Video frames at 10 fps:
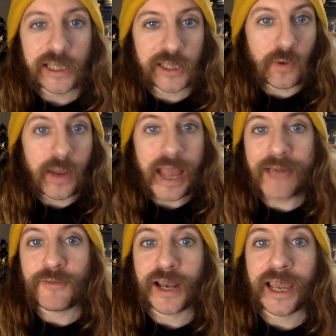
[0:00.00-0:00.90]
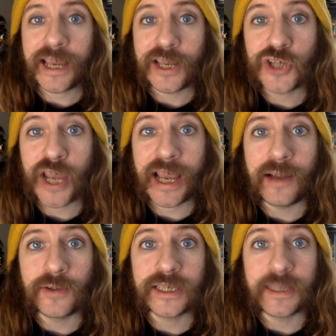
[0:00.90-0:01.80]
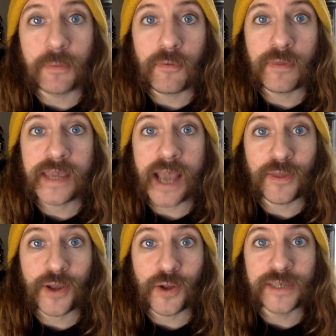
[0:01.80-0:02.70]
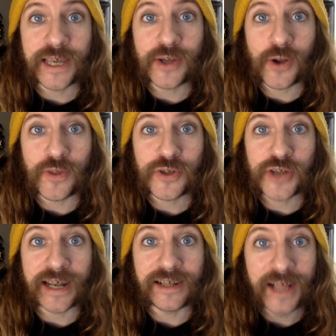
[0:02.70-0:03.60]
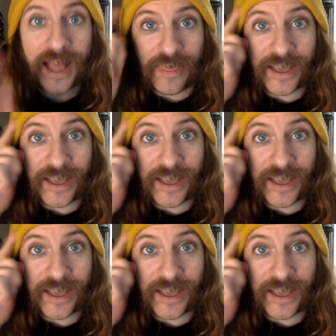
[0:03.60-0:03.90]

so have a click and check out some of the other content on the channel.